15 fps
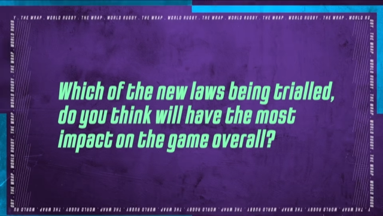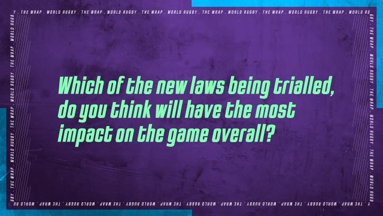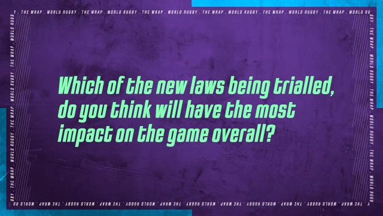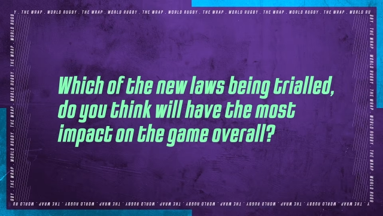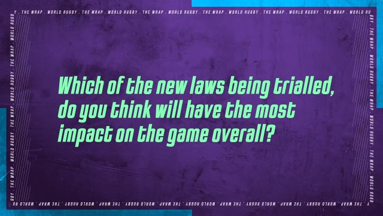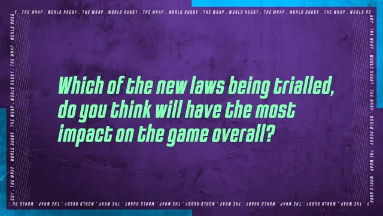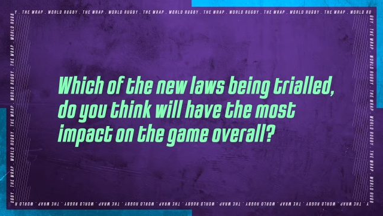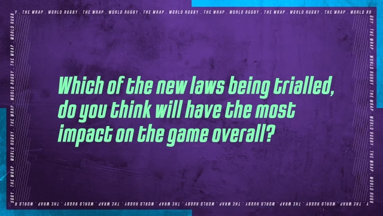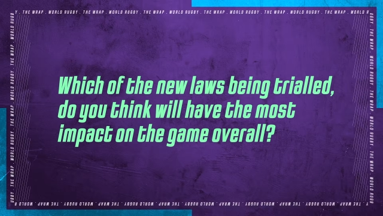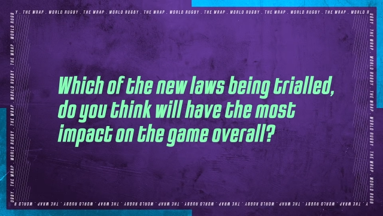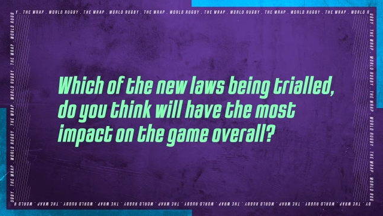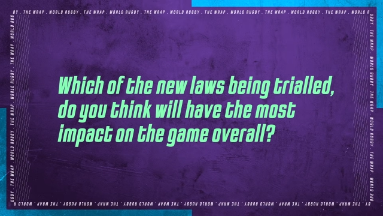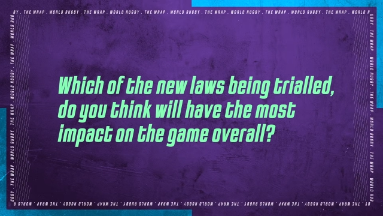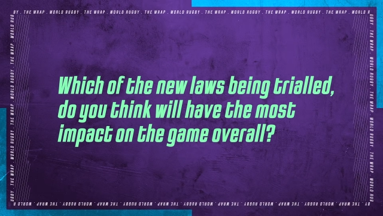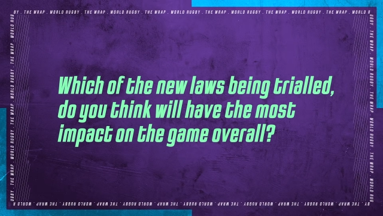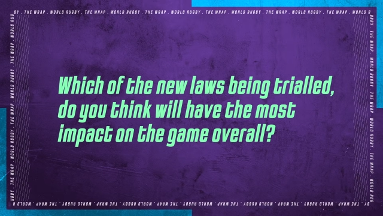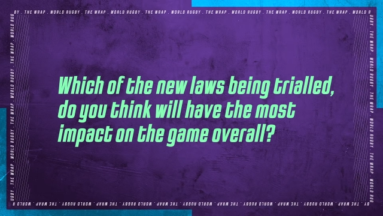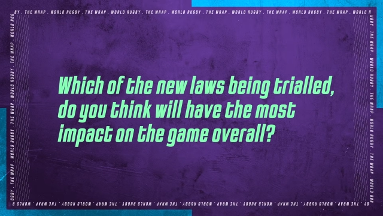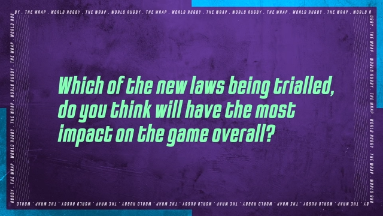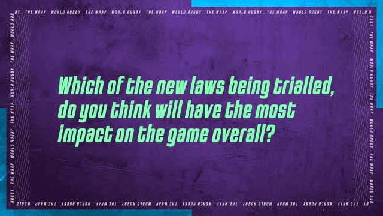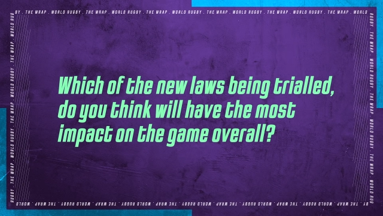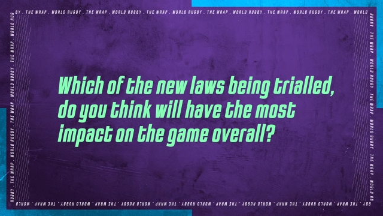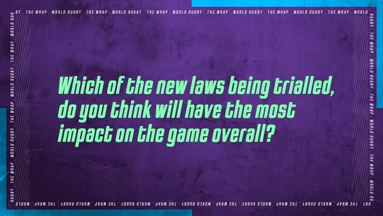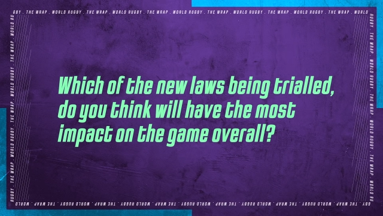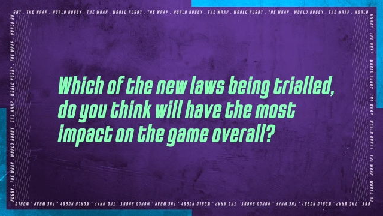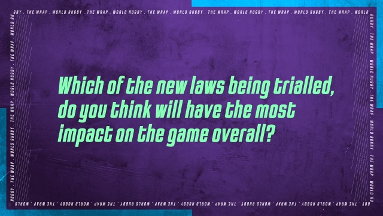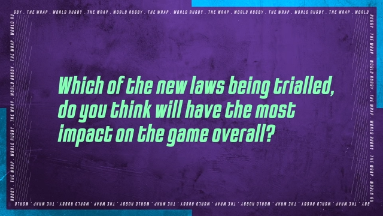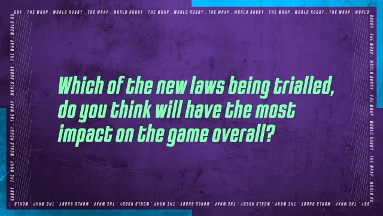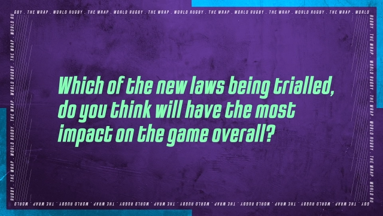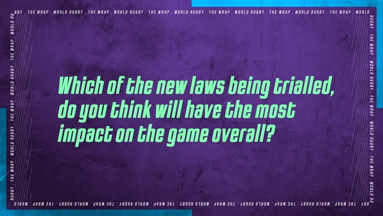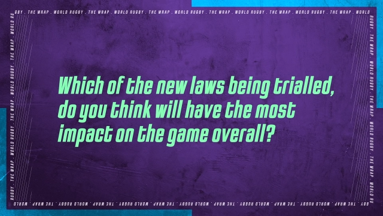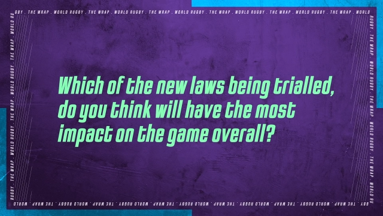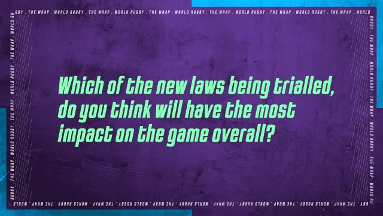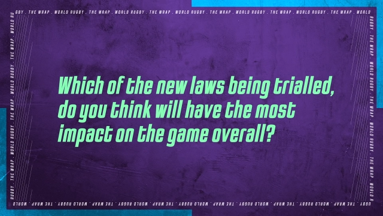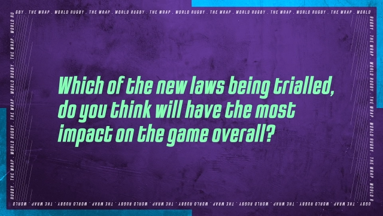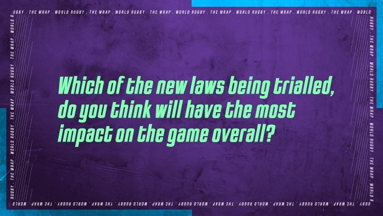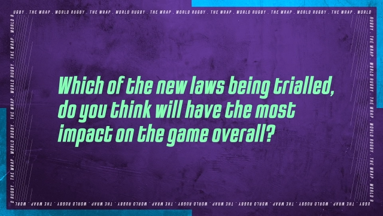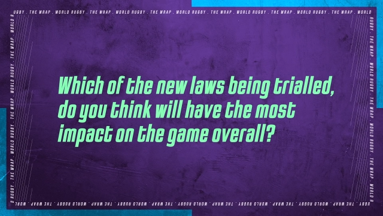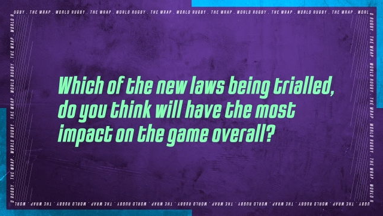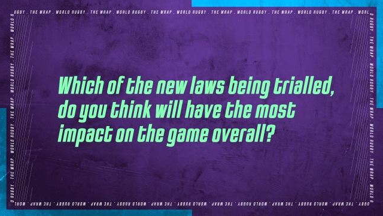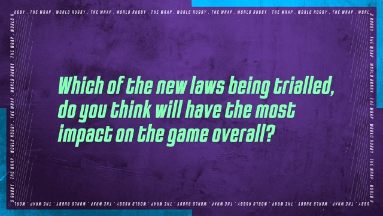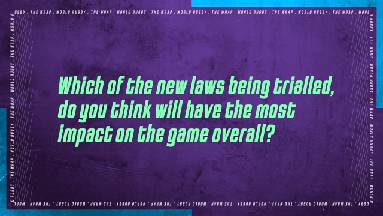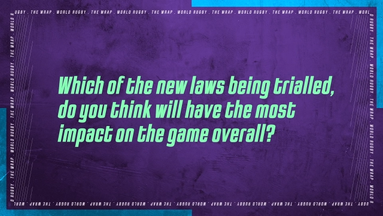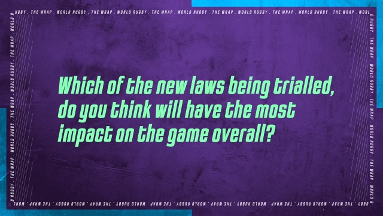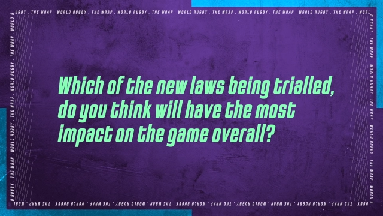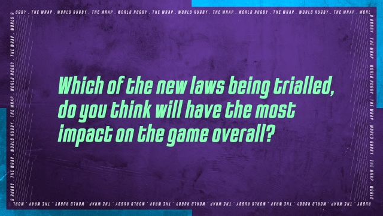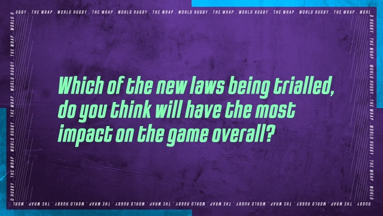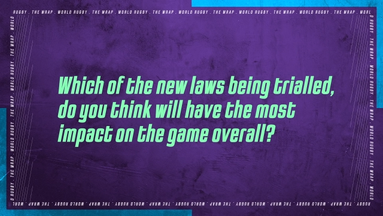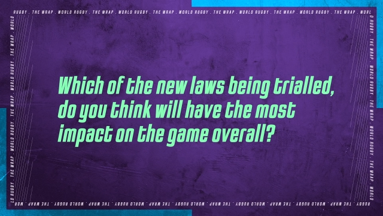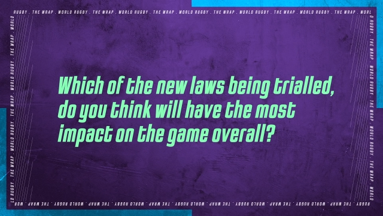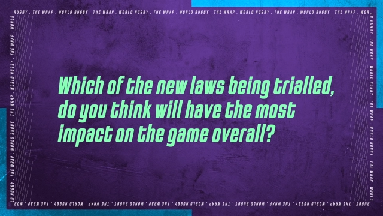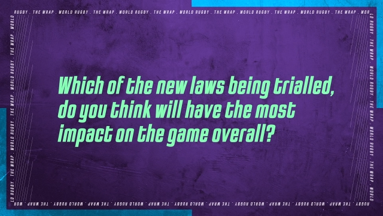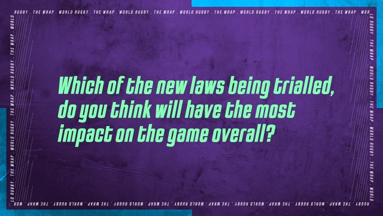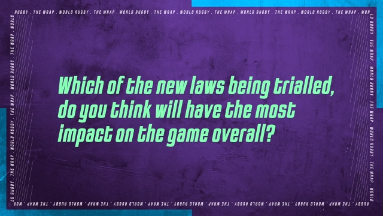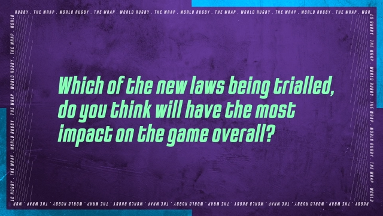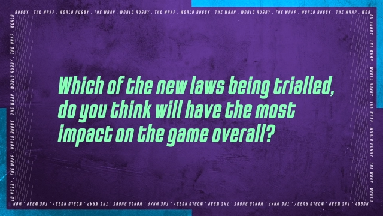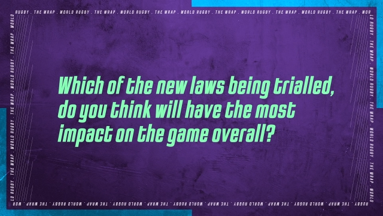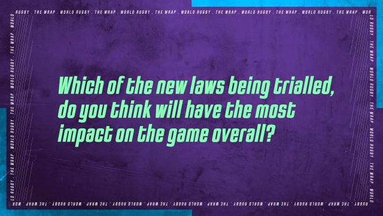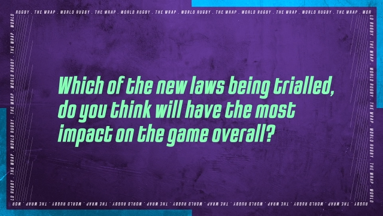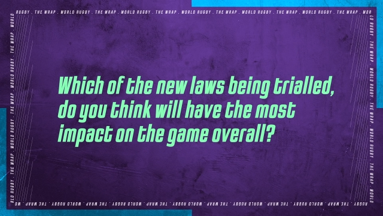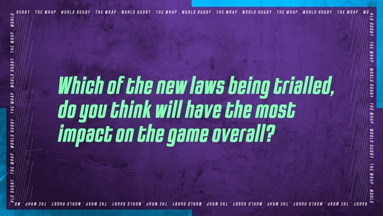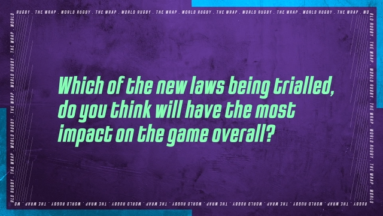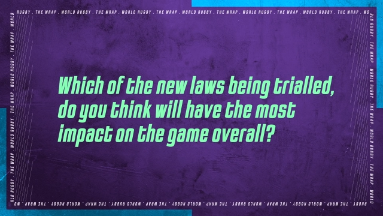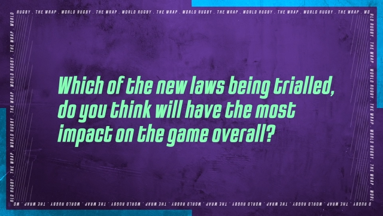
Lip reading: Nobody's mouth can be seen.